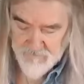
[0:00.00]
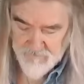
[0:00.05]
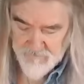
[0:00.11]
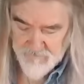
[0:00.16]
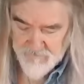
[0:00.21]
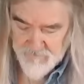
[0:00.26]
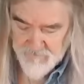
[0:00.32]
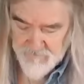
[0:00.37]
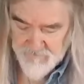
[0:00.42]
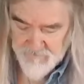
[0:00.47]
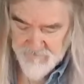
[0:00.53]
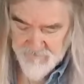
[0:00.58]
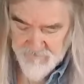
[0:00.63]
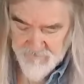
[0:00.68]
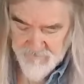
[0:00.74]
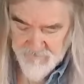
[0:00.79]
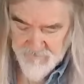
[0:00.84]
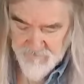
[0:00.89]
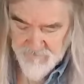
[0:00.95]

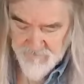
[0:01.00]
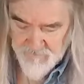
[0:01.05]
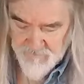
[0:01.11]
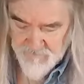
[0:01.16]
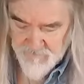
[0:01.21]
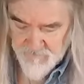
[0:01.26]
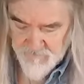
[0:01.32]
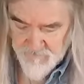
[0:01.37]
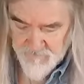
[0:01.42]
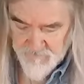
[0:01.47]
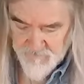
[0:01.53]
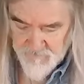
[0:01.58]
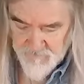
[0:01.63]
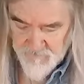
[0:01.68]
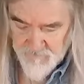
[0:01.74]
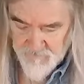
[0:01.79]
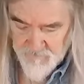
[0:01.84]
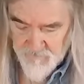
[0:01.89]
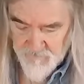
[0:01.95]

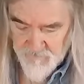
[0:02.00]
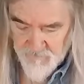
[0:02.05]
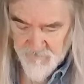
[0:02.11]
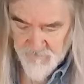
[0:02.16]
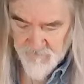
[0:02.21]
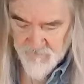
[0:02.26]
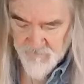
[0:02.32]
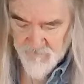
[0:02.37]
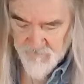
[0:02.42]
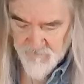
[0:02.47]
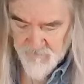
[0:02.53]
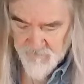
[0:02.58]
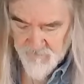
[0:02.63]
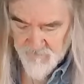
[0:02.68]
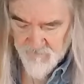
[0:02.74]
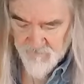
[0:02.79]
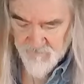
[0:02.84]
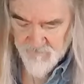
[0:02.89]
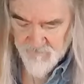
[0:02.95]

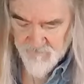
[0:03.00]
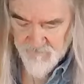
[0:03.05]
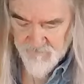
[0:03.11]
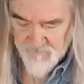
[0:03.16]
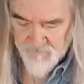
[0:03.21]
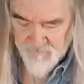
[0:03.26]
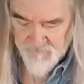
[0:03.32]
(no one is talking)